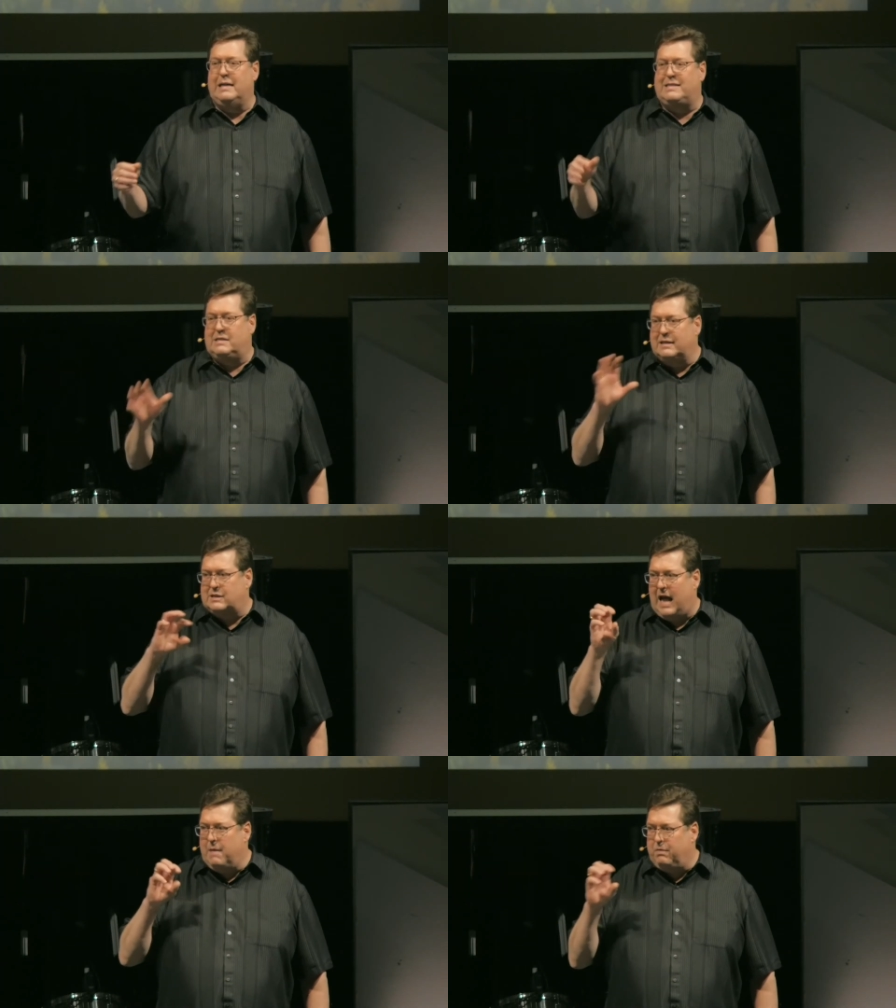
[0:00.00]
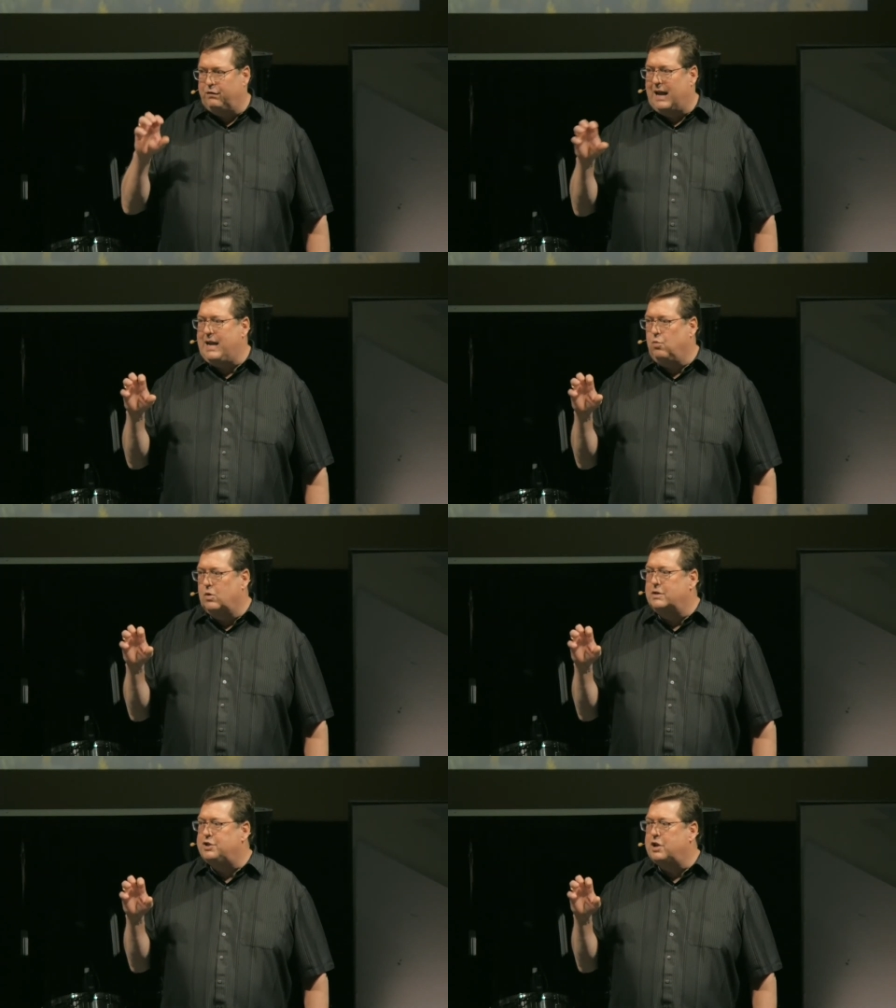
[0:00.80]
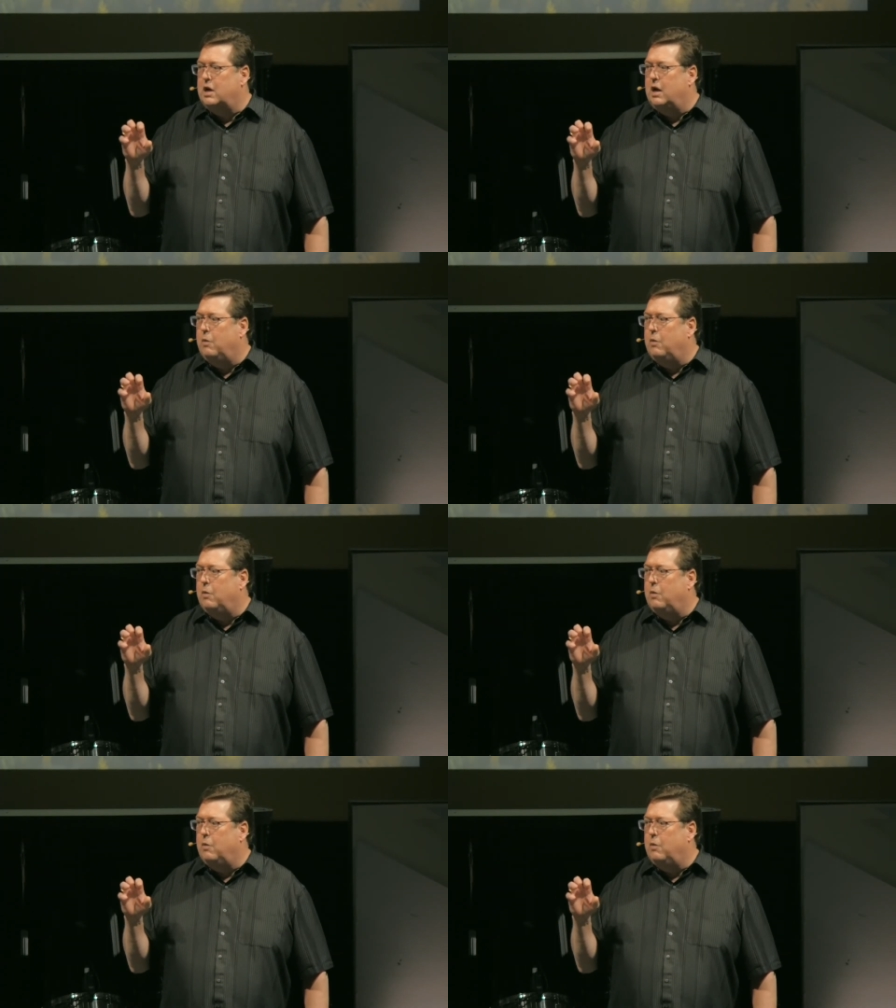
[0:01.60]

This, this type of language.